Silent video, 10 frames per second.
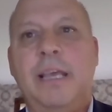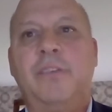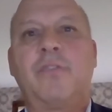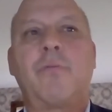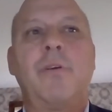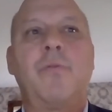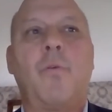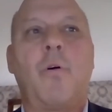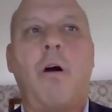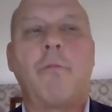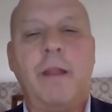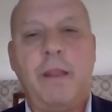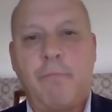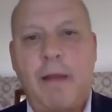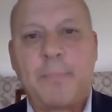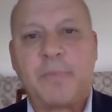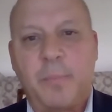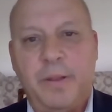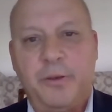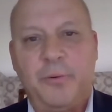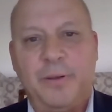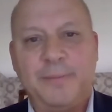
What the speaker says: is 3 or 4 already wrapped up into it.